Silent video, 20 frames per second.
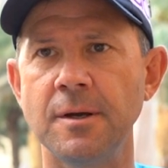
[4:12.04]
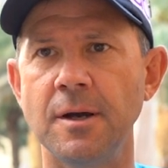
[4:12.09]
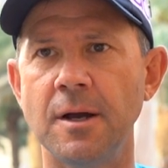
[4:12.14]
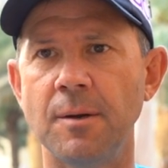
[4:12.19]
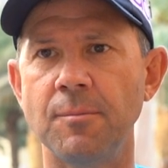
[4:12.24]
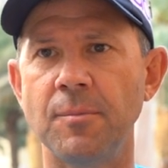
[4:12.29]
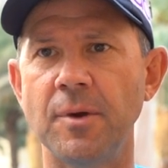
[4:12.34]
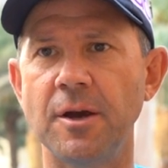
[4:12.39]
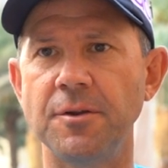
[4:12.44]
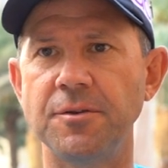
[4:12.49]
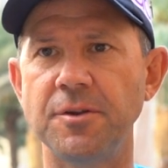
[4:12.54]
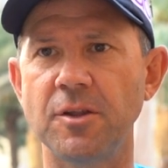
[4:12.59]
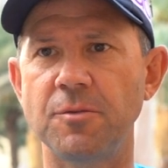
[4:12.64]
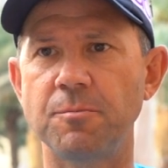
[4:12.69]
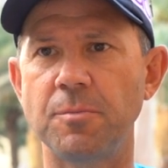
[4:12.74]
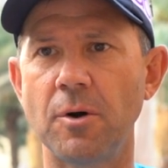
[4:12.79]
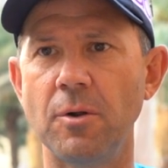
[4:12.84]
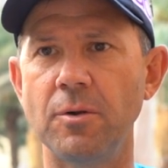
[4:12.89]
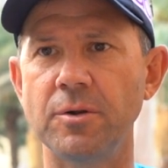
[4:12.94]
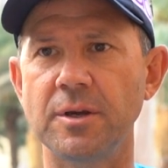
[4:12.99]
our
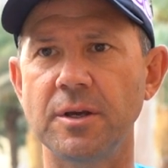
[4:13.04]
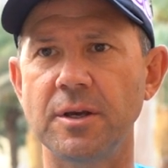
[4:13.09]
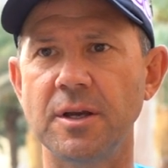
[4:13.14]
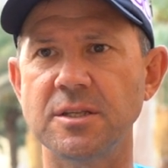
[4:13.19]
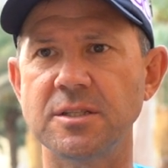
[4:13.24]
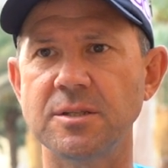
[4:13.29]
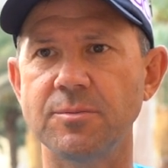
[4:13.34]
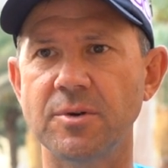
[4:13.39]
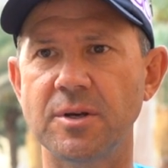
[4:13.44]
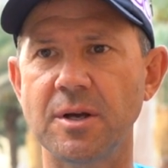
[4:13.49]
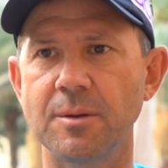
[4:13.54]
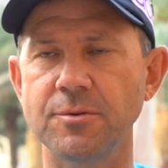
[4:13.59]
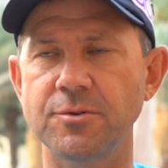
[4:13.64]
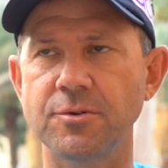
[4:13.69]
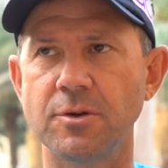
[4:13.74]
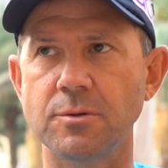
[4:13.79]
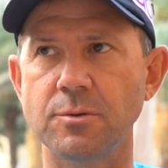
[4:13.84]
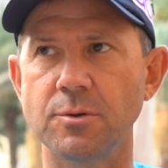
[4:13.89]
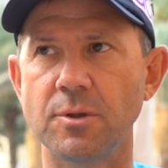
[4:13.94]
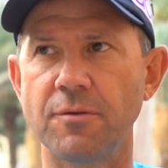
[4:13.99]
death bowling against them a couple of
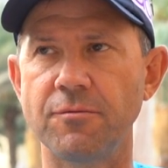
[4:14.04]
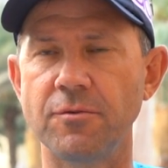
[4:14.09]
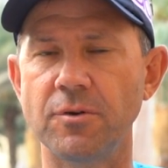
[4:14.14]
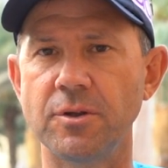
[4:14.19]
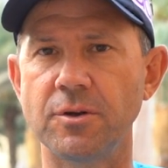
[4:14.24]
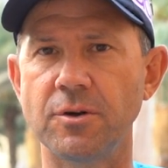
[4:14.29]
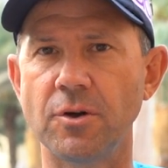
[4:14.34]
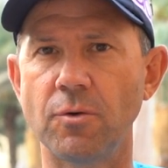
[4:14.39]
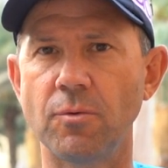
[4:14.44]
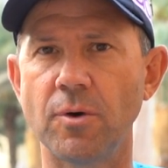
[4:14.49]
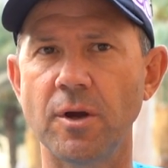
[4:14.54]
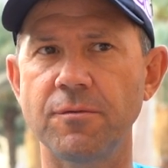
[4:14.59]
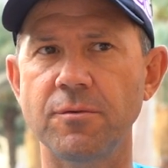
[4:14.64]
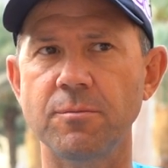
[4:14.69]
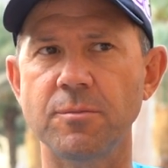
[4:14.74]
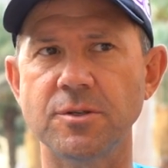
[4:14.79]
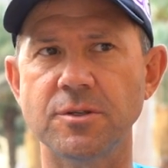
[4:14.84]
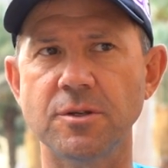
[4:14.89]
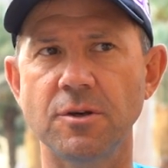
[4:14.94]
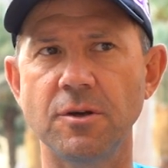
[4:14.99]
times where they've really got away from us.